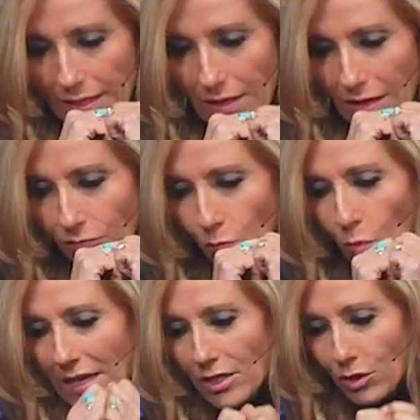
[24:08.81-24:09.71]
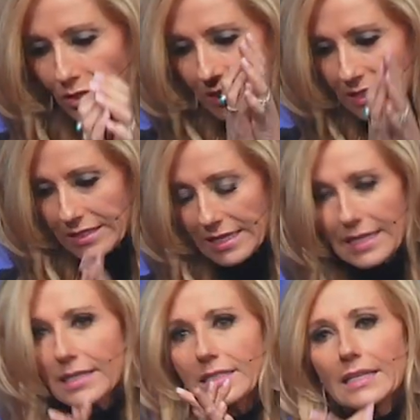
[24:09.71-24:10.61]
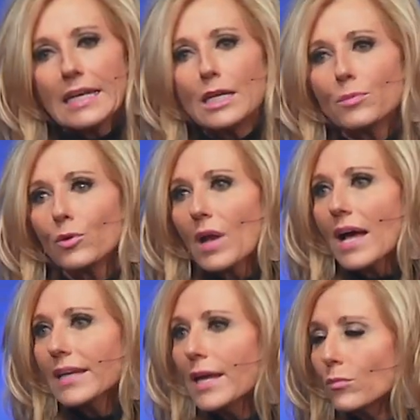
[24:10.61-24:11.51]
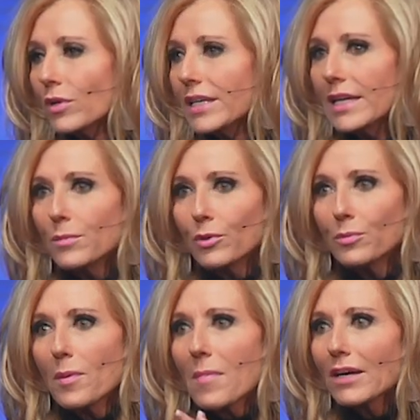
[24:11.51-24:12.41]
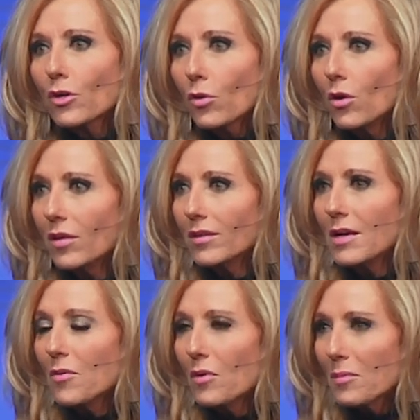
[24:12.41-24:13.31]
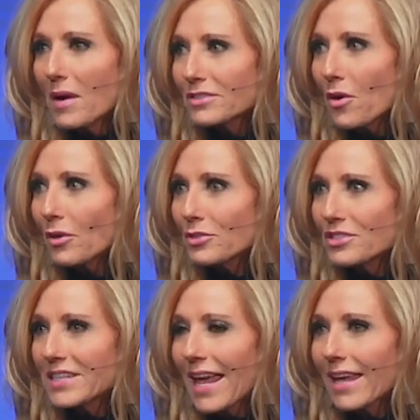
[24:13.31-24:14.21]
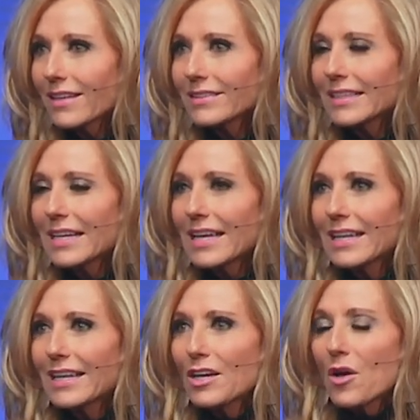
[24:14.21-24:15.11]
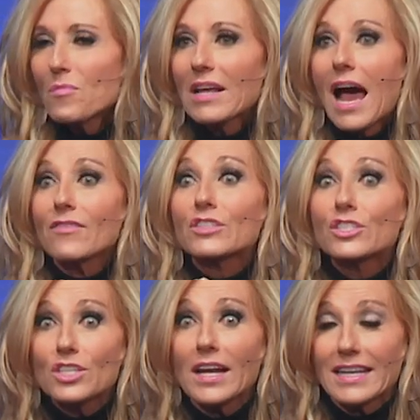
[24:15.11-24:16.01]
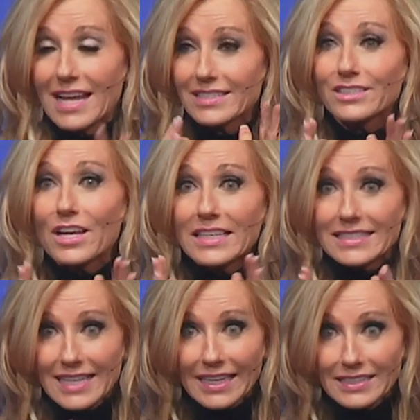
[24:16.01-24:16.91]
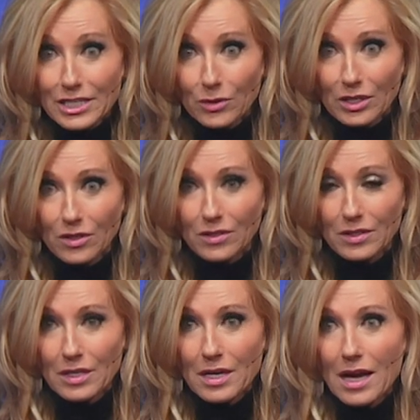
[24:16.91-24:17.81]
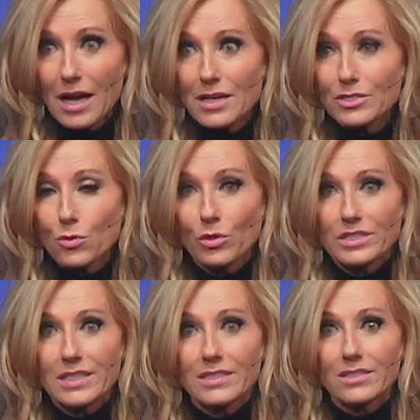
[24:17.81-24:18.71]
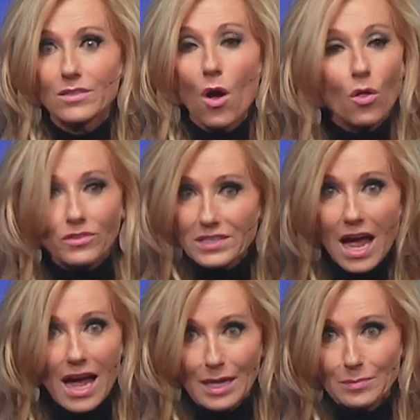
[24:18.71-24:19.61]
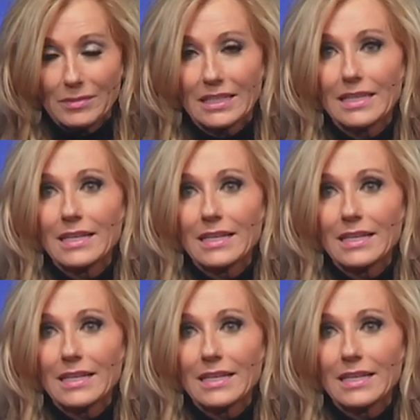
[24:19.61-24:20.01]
if we could see it in Hebrew, and I can't read Hebrew, but my girl, one of my daughters can, but I study secondary sources all the time,